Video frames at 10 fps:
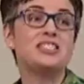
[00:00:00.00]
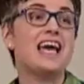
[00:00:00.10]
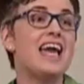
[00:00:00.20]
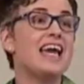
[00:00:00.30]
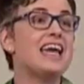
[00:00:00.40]

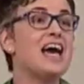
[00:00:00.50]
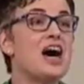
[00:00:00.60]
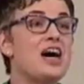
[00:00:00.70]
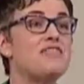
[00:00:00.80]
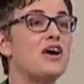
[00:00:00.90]
day
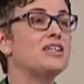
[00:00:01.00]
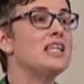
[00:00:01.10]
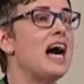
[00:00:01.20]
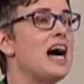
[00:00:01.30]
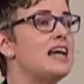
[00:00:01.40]
of our
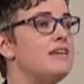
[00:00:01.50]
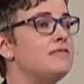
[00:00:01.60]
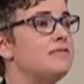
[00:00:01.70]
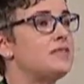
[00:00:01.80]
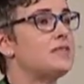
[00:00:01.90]

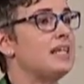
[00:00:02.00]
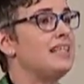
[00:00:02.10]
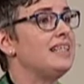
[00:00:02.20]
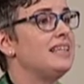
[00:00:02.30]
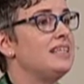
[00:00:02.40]
lives.
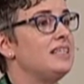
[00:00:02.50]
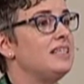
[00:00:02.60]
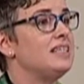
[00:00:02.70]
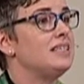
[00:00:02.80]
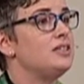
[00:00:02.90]

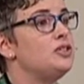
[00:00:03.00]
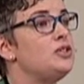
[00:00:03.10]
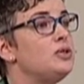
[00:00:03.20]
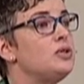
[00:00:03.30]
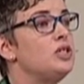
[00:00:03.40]

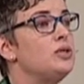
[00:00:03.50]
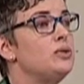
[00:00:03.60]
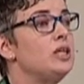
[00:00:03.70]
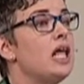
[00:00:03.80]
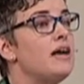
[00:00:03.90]
Do you
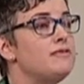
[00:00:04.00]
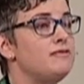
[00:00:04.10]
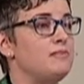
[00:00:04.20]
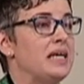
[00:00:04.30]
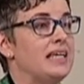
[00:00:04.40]

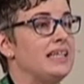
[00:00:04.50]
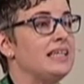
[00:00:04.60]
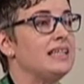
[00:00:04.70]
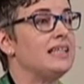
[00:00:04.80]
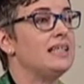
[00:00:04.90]
love me?
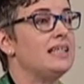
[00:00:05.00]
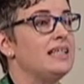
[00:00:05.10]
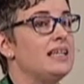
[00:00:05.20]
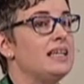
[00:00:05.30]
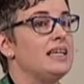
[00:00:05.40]

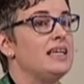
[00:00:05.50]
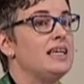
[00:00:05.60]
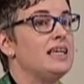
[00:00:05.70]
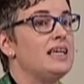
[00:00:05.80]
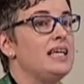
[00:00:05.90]

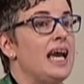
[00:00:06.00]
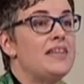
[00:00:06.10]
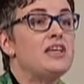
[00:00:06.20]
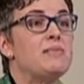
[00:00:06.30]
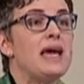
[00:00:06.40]

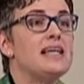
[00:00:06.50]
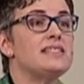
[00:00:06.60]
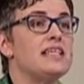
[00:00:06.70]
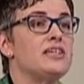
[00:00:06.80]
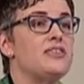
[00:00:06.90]
And the
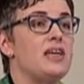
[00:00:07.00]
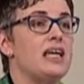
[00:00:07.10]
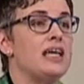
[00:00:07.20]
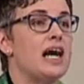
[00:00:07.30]
amazing thing